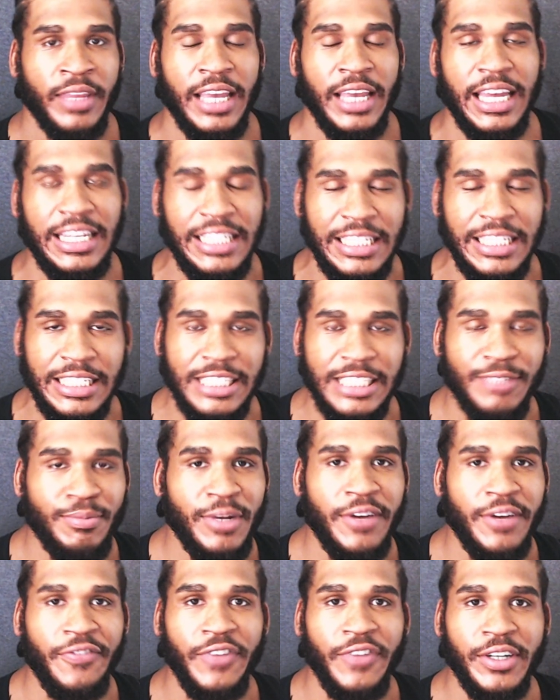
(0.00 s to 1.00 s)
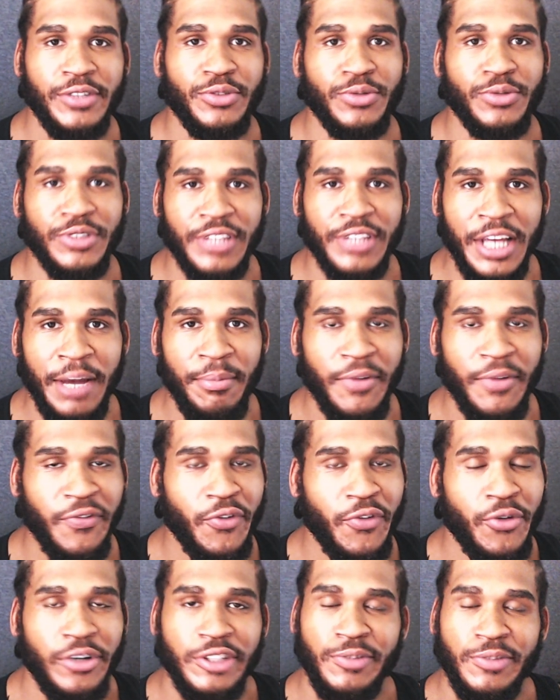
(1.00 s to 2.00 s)
Then these motherfuckers was coming
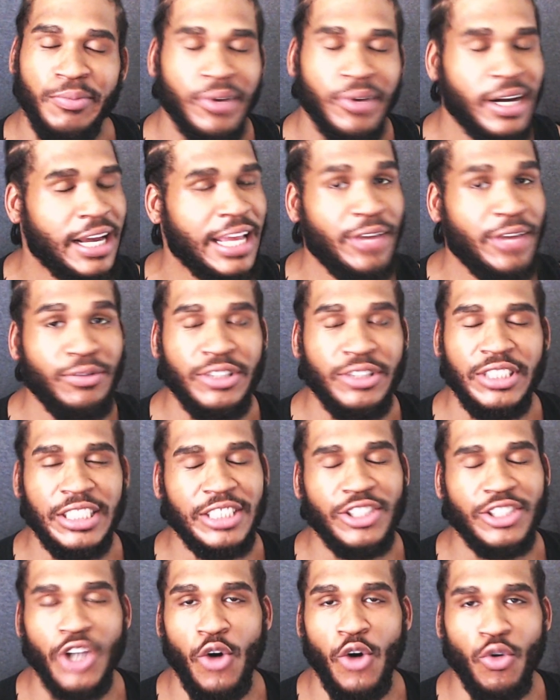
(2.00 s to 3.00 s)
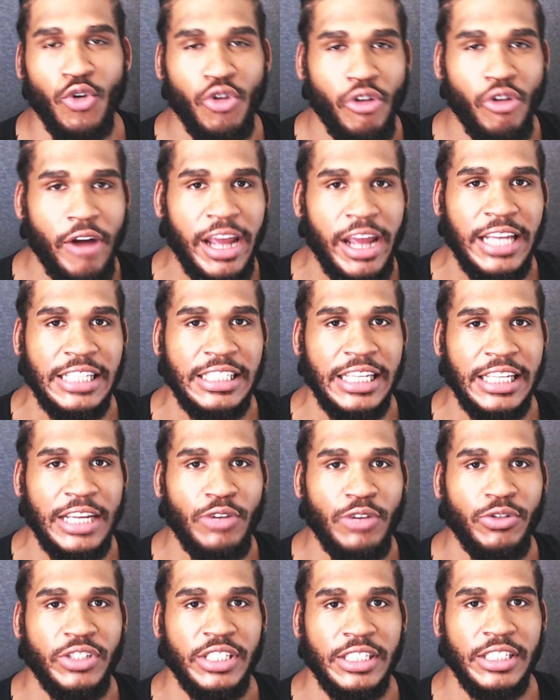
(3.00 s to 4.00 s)
for us, bro. It was just so crazy. It
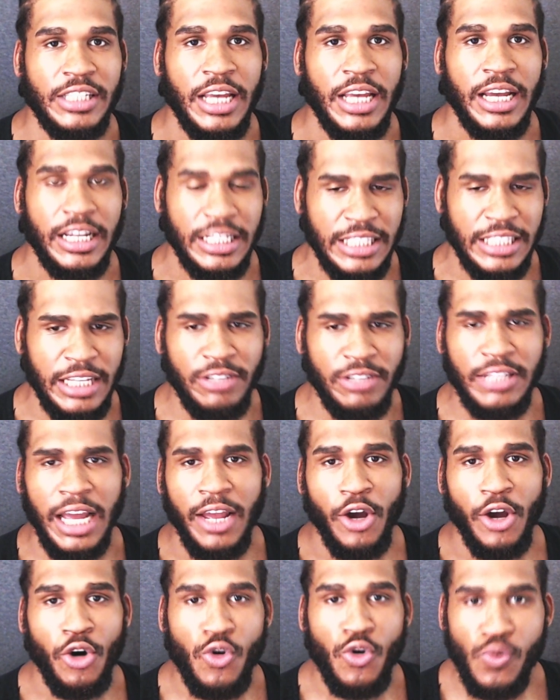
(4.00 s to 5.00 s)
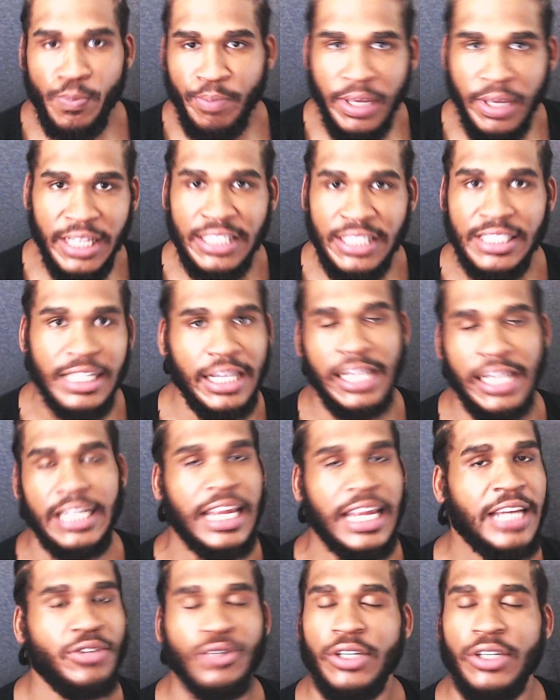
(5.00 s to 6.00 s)
was just because they was like, who pissed? And they,
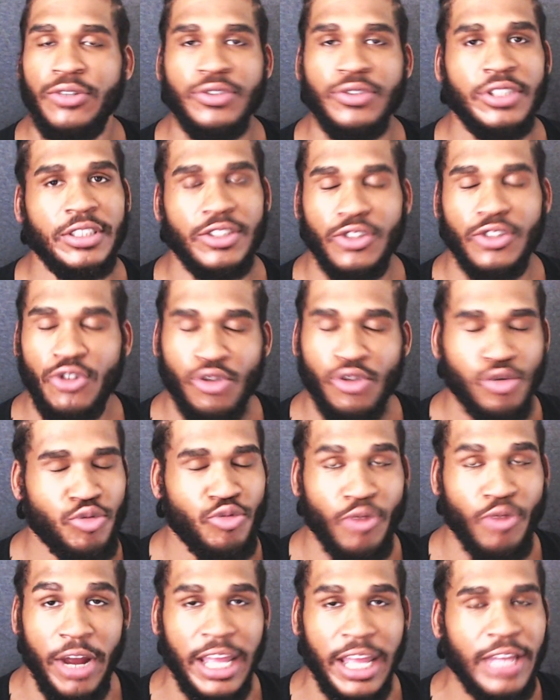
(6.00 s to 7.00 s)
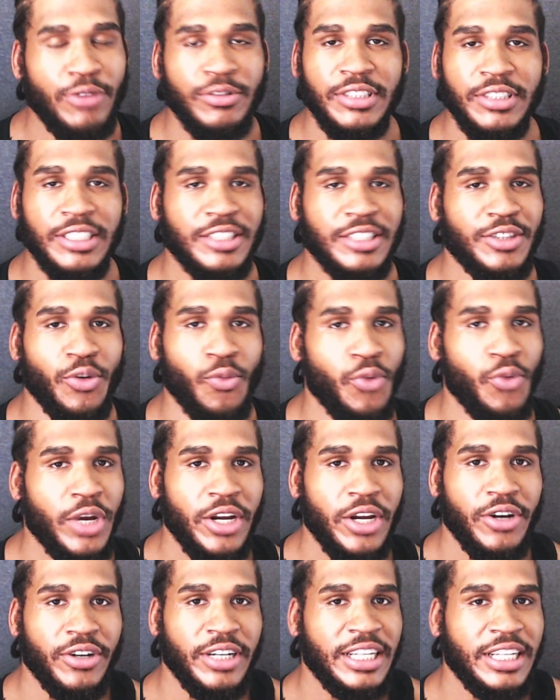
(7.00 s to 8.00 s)
it was just crazy. It was just the
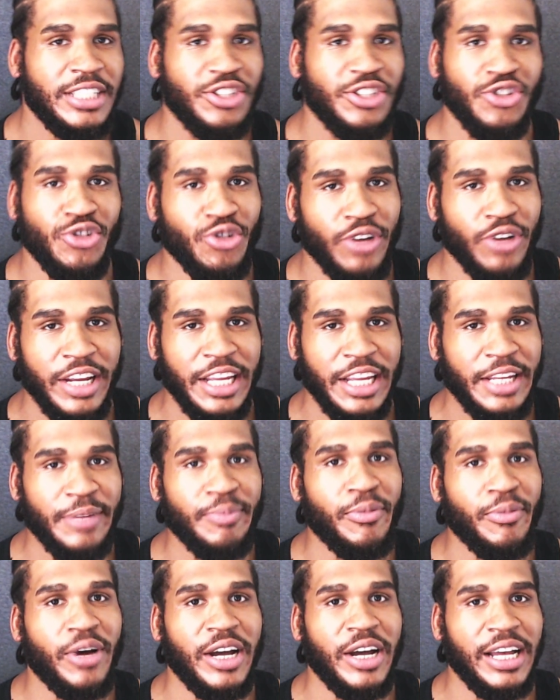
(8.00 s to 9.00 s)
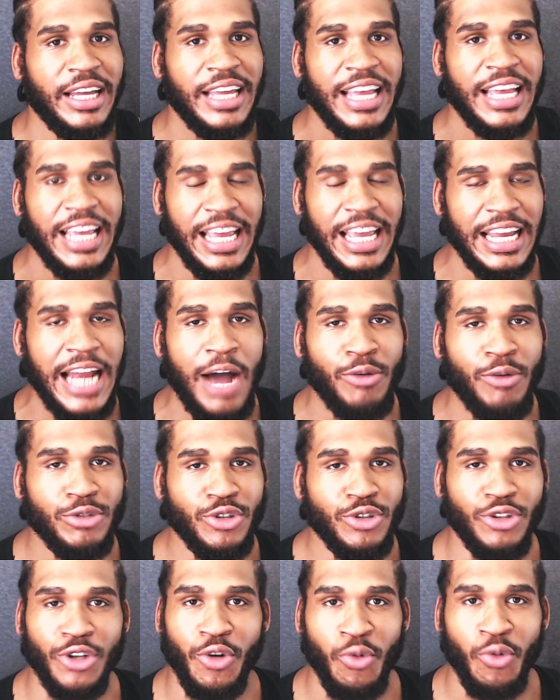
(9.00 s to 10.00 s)
weirdest dream, bro. I was
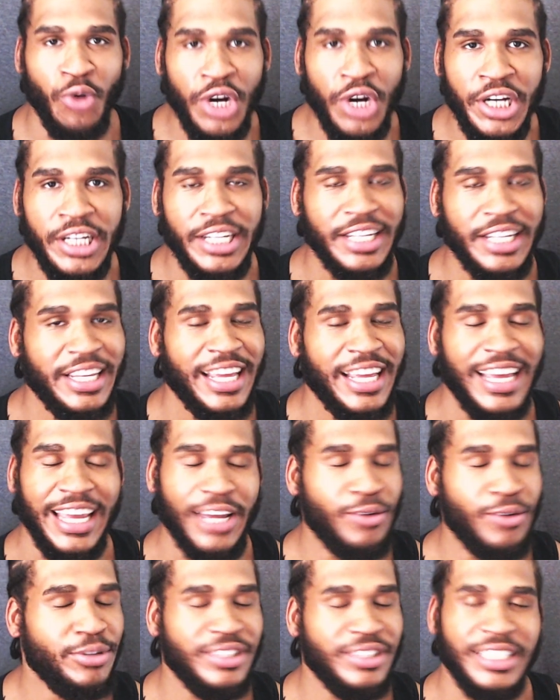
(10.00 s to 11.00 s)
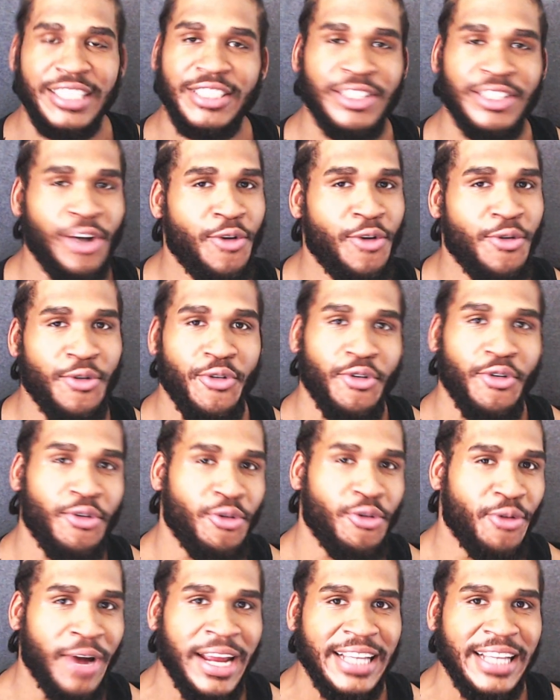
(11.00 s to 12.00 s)
on a run. It was just so
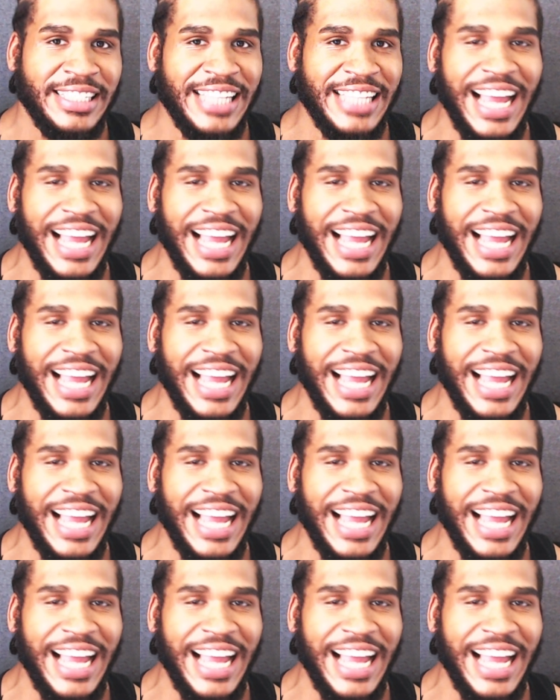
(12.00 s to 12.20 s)
crazy.